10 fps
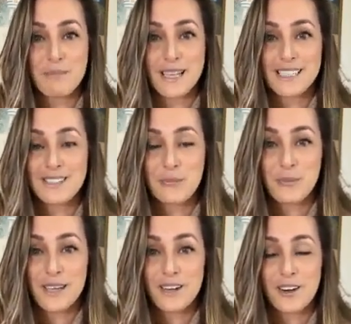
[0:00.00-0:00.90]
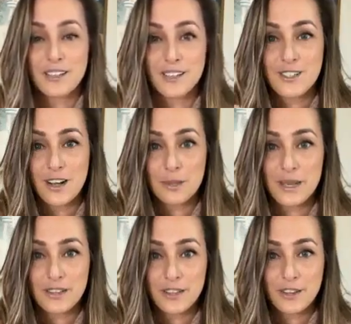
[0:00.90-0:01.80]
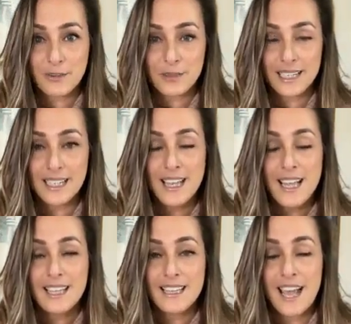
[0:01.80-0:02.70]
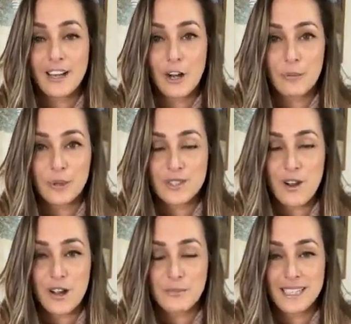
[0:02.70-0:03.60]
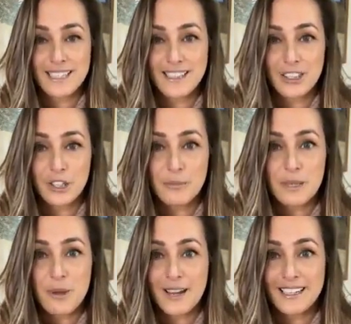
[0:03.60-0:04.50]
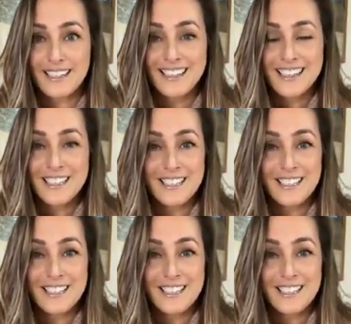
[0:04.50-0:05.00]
but we are going to talk about the three that are most common in the human body.